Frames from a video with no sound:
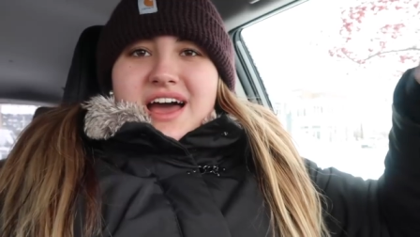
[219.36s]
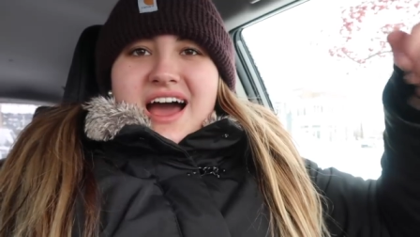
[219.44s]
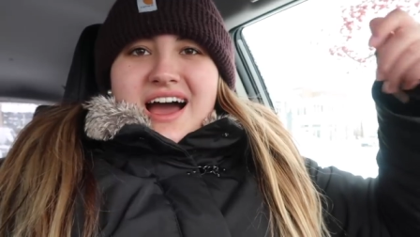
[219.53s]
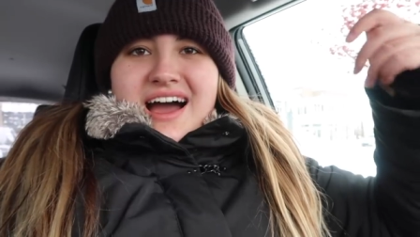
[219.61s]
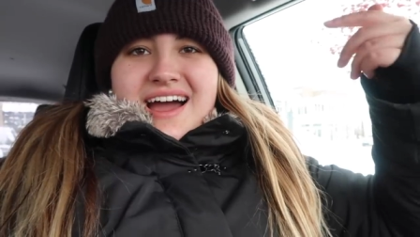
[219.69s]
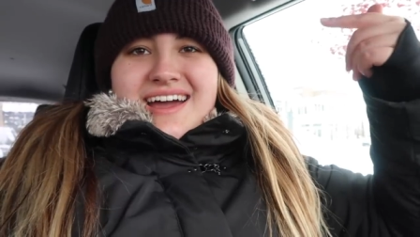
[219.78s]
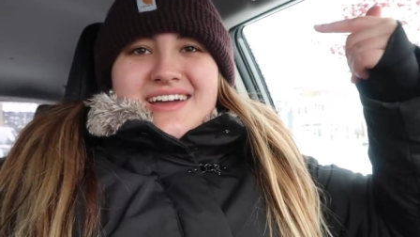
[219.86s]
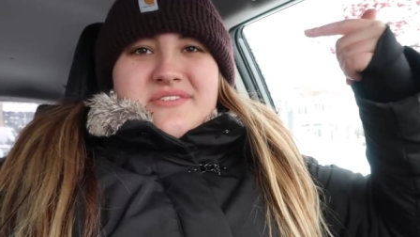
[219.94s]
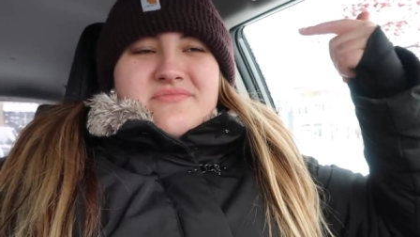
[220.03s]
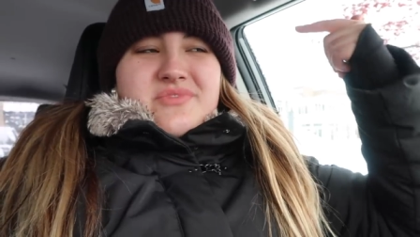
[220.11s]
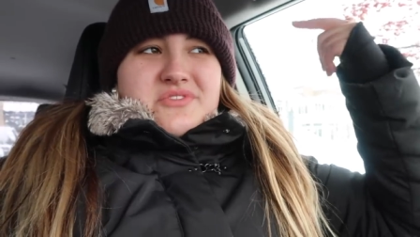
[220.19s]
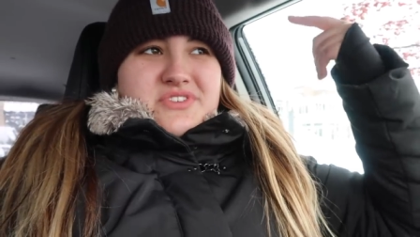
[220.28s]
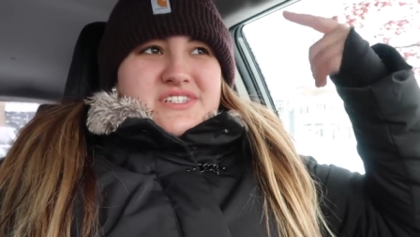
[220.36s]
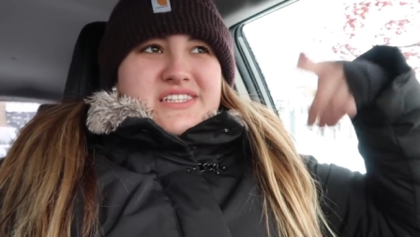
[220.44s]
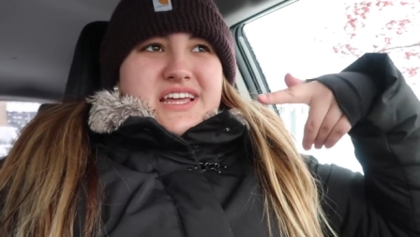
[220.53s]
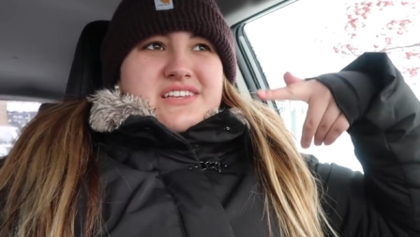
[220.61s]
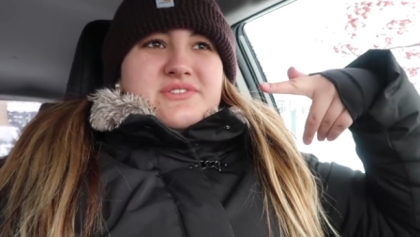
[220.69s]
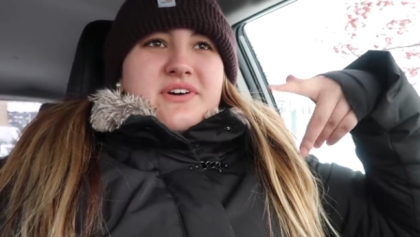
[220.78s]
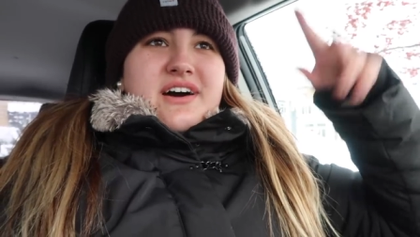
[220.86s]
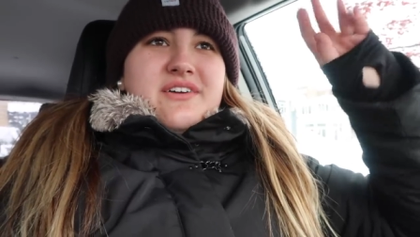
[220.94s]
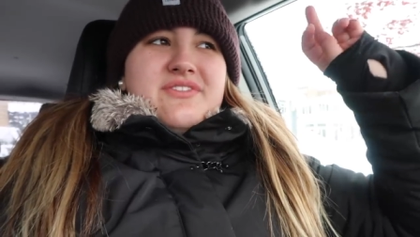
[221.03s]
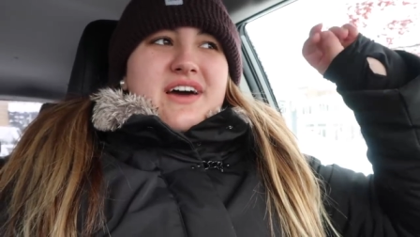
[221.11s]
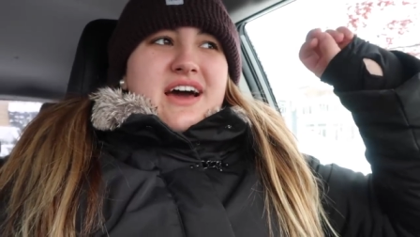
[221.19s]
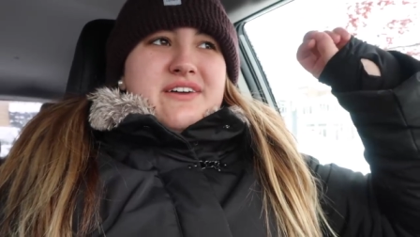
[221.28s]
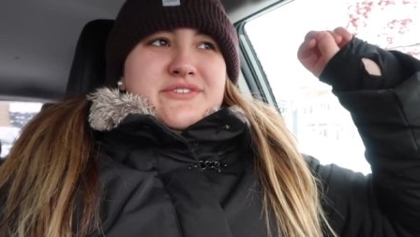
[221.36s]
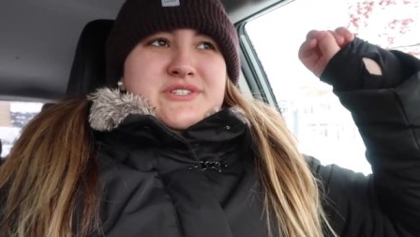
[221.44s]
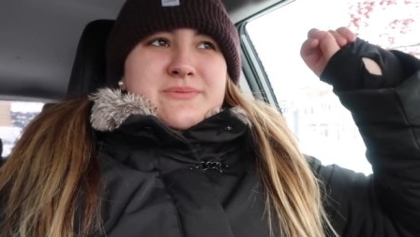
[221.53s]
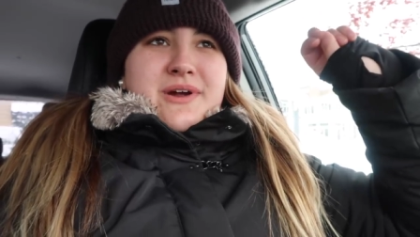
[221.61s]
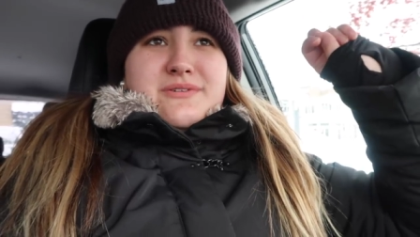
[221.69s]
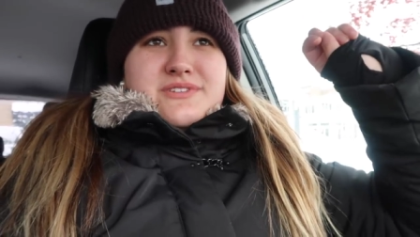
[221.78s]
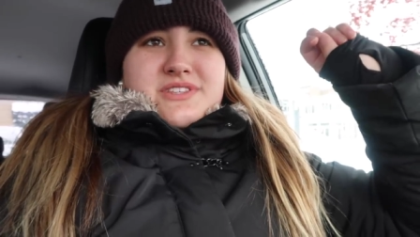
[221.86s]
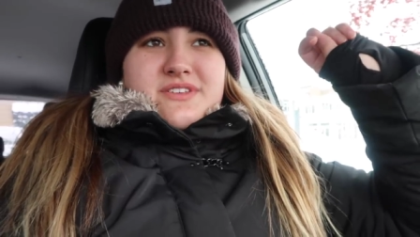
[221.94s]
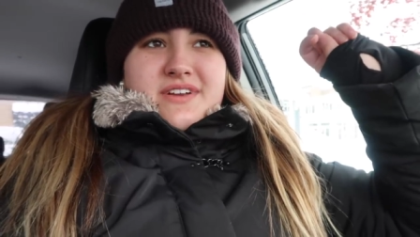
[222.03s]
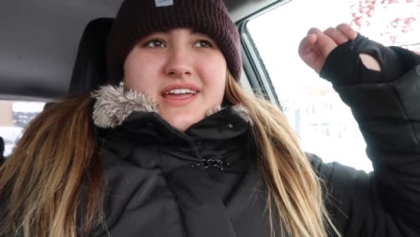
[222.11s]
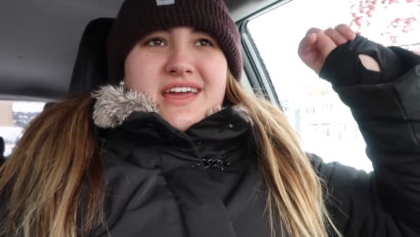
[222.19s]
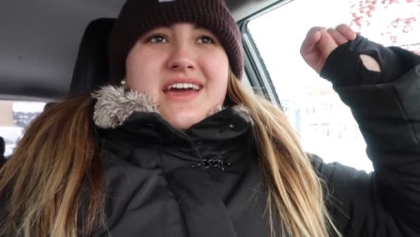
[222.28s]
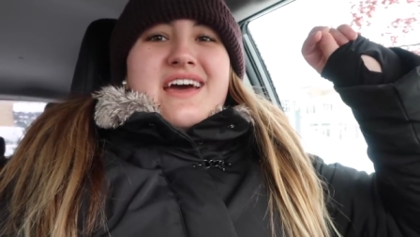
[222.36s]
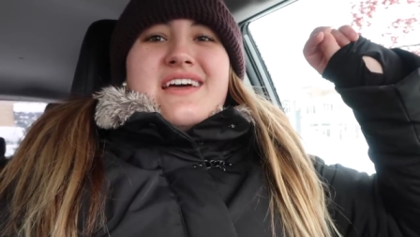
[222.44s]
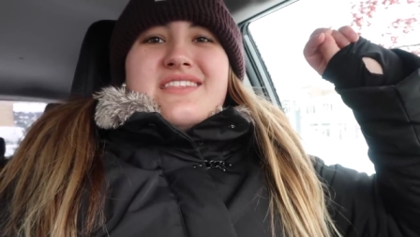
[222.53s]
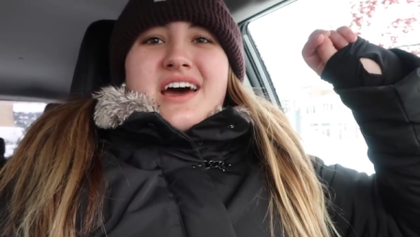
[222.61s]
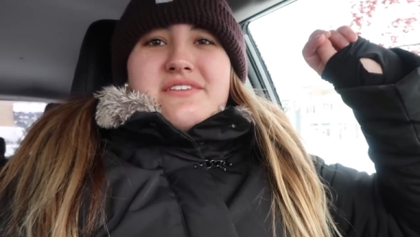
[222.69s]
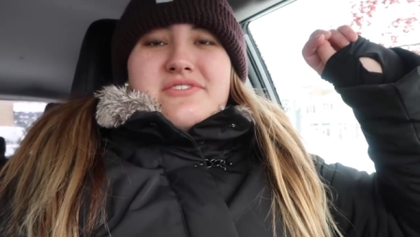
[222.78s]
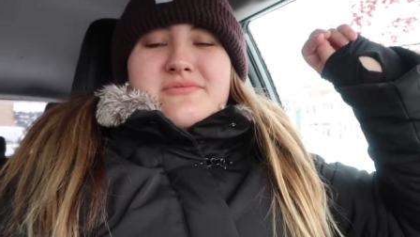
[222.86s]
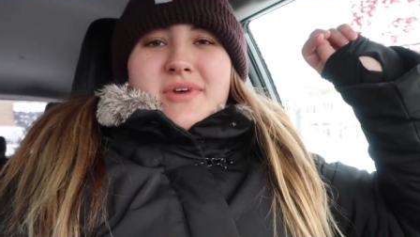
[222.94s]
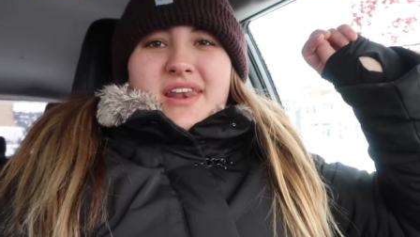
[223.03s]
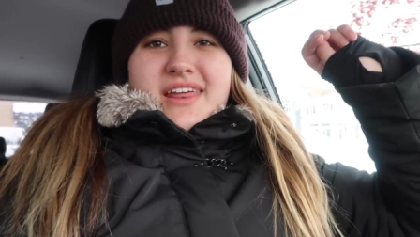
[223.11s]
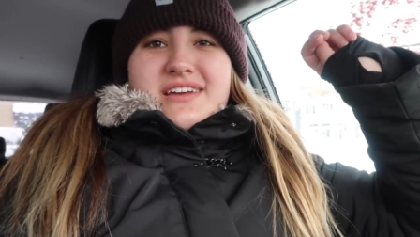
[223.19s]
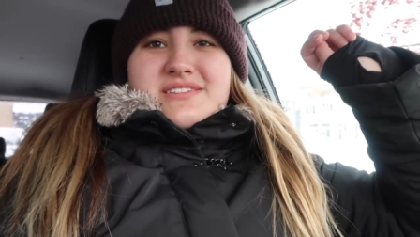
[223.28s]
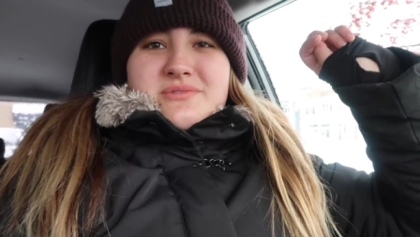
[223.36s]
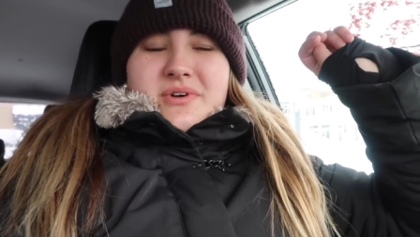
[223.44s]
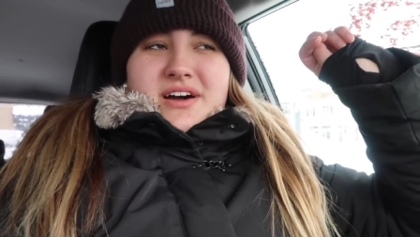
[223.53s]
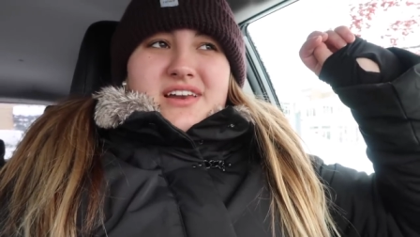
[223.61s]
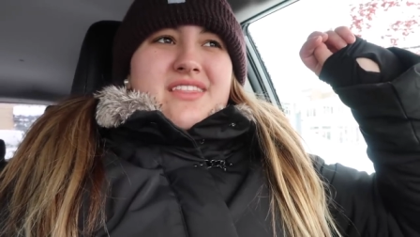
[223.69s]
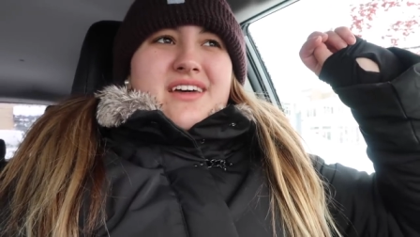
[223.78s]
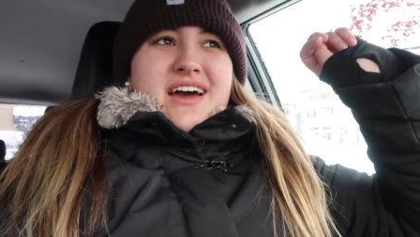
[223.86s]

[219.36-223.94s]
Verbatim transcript: The high for today is 12. The high for tomorrow is 3. The high for Monday is 1.